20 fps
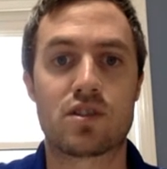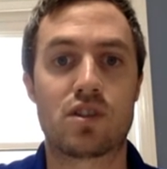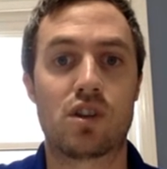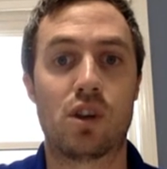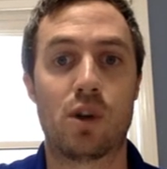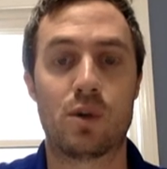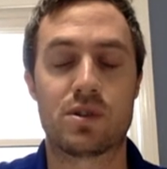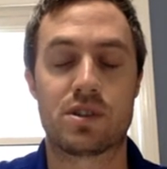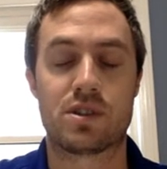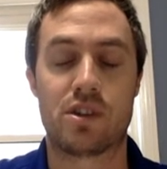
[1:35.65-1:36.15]

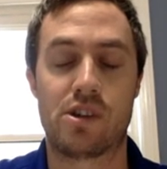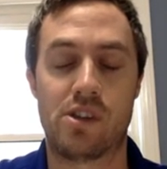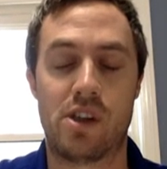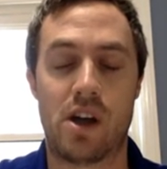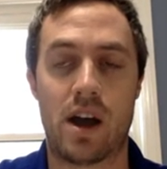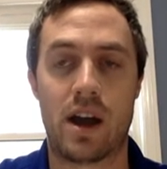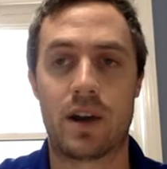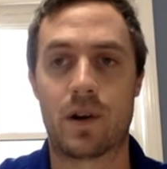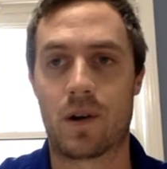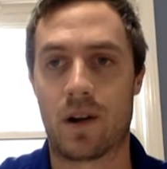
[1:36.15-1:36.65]
close to the
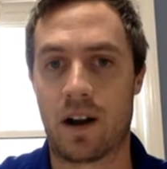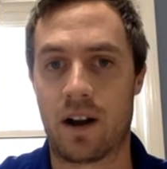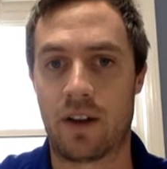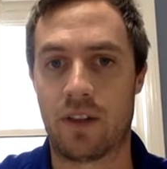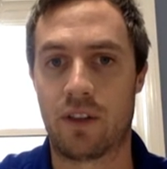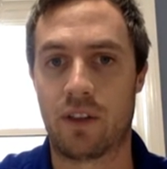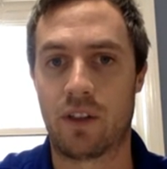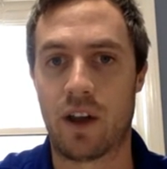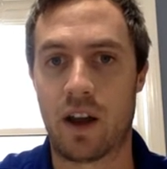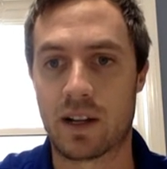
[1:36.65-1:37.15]
line or on
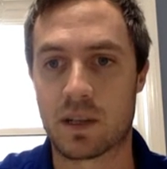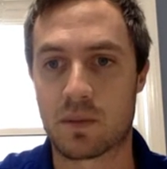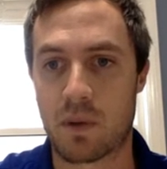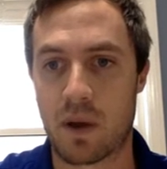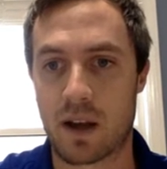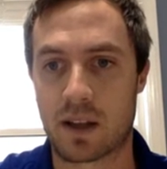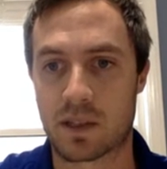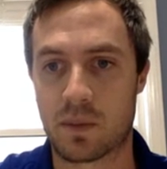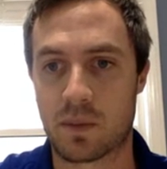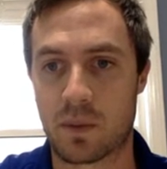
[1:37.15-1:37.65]
the line as
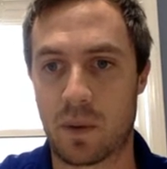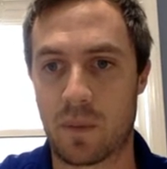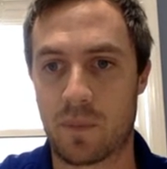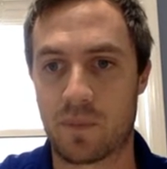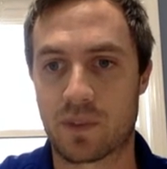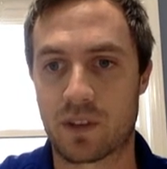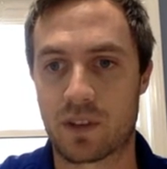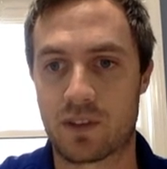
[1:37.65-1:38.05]
possible.